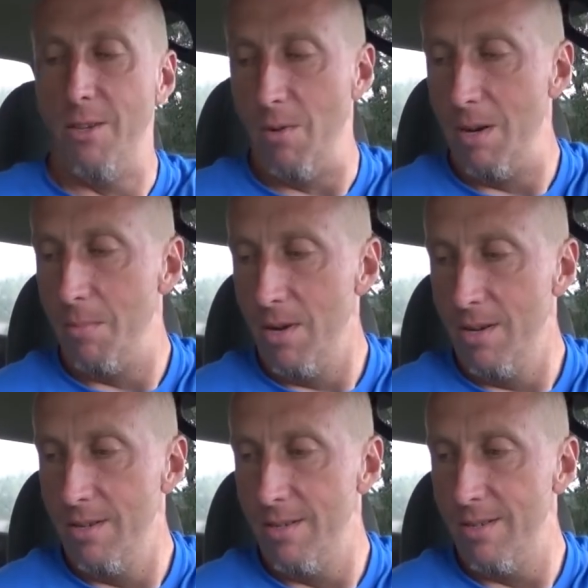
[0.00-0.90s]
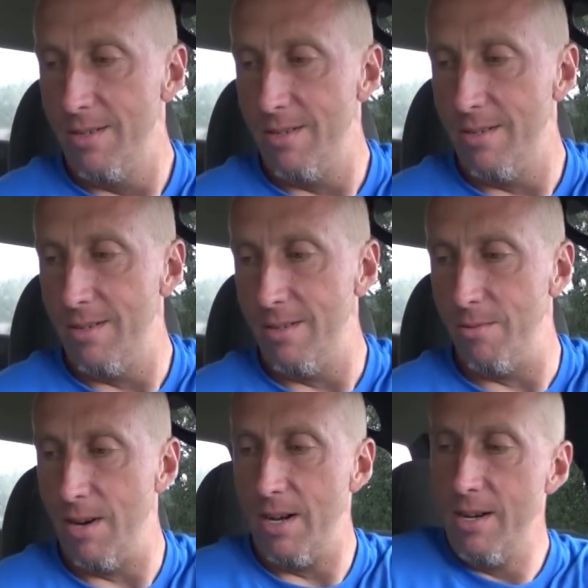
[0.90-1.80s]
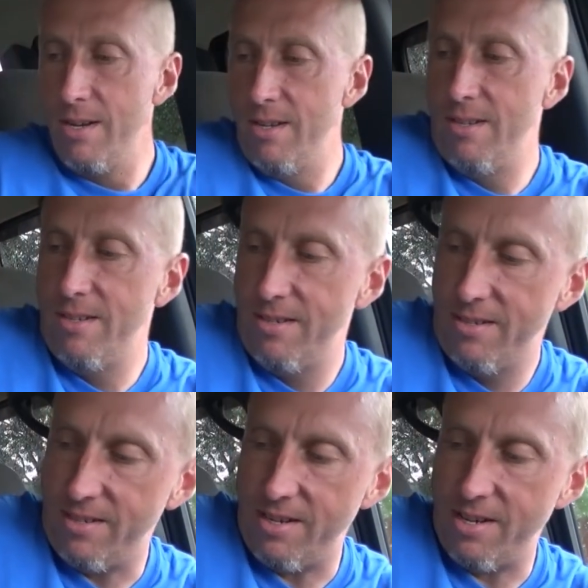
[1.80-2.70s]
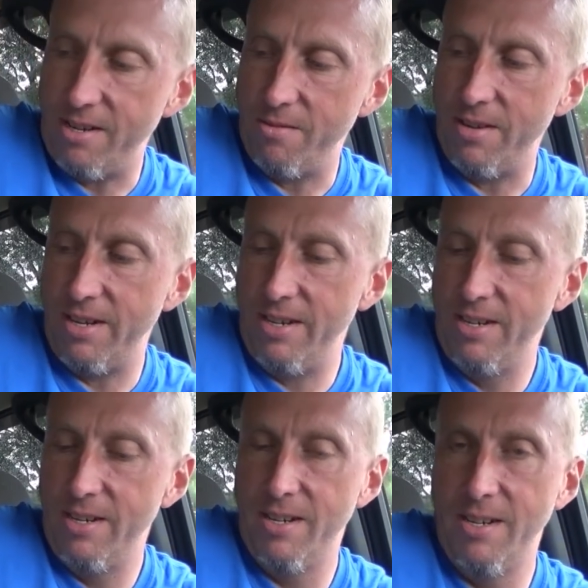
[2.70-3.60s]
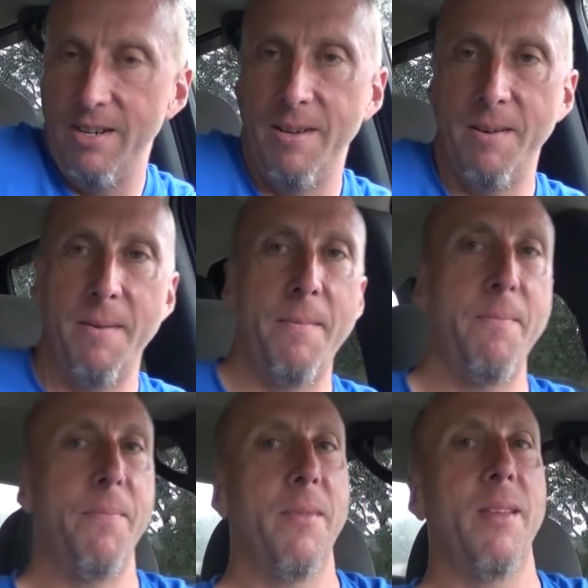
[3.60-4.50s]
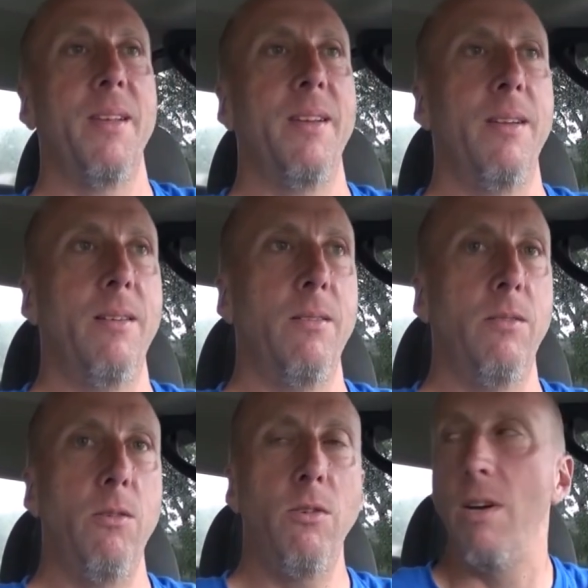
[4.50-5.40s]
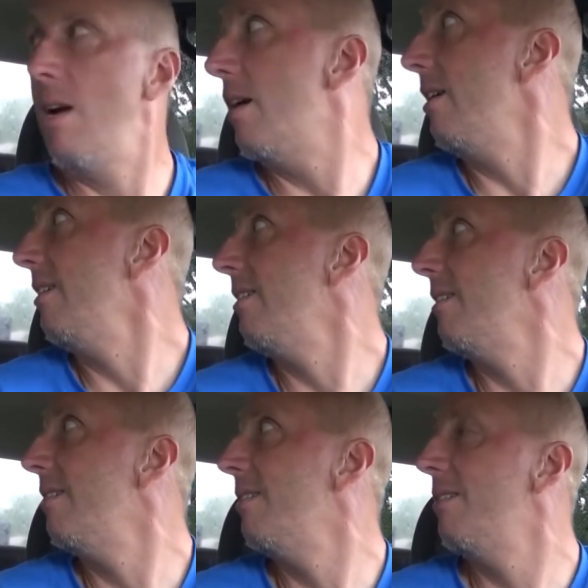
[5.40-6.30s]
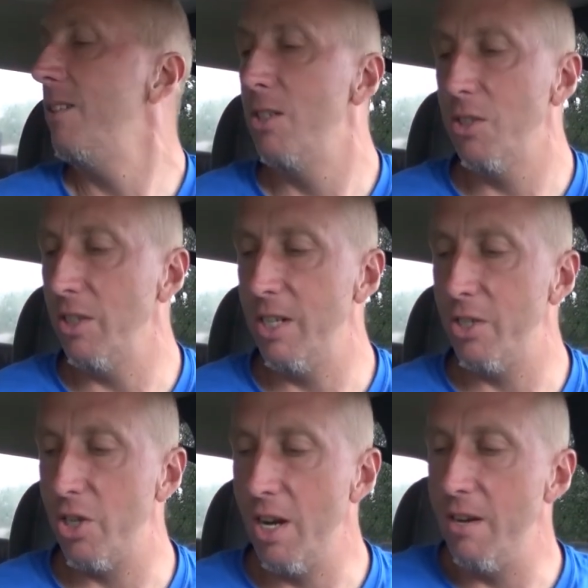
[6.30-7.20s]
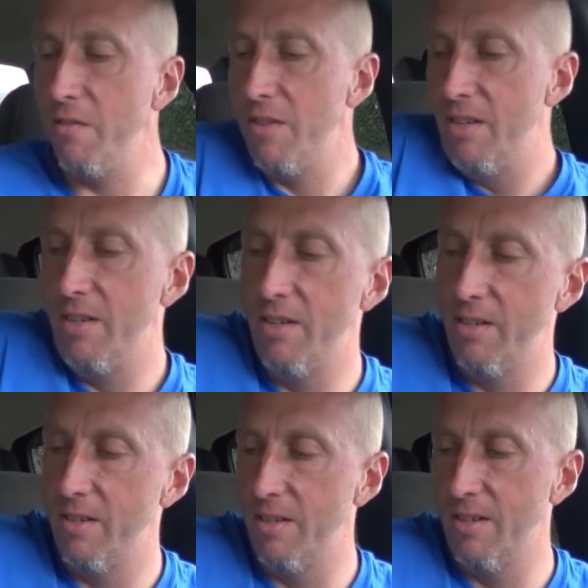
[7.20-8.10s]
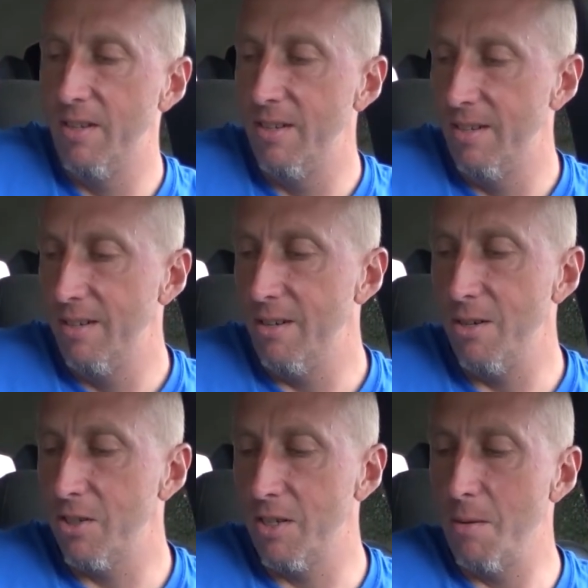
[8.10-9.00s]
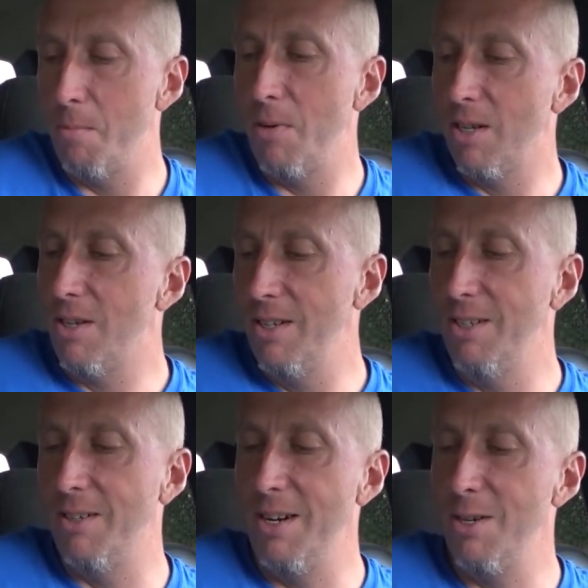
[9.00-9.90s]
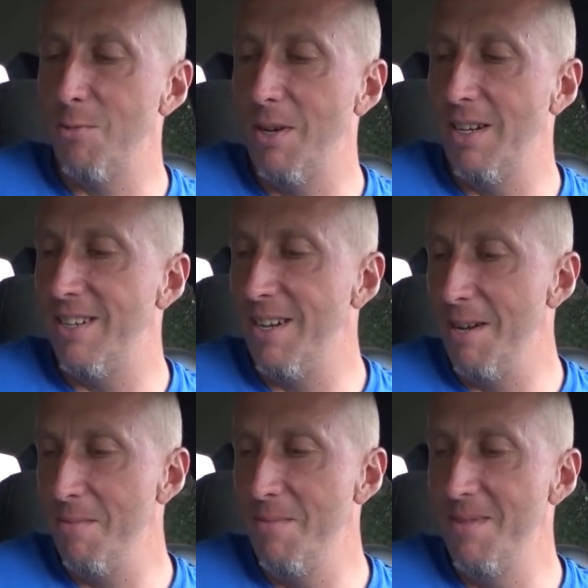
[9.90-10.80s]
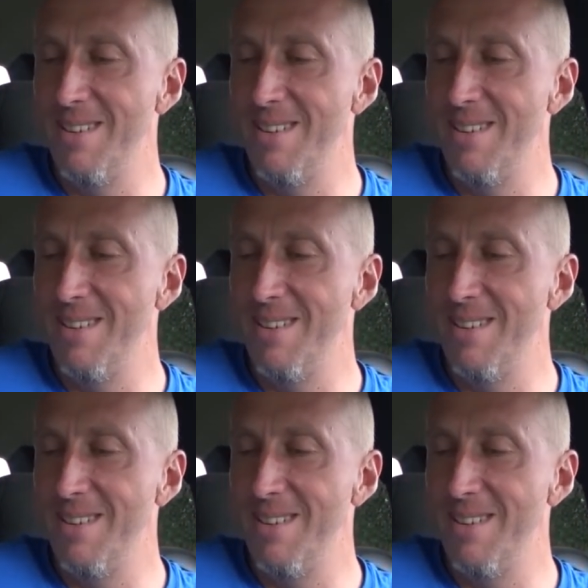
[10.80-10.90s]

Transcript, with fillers: You ready, boy? You ready? Yeah, you're ready. Don't cry. You're just gonna get shaved. They're just gonna pluck all your little hairs one at a time.